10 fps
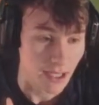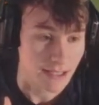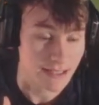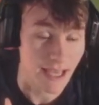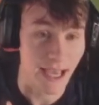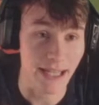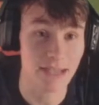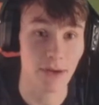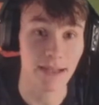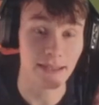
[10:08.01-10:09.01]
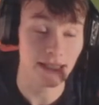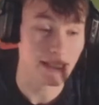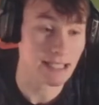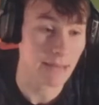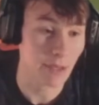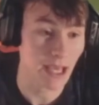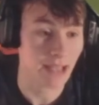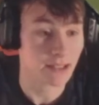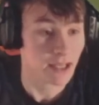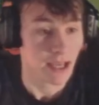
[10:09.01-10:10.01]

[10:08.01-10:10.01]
Instead, he's already thinking a step ahead.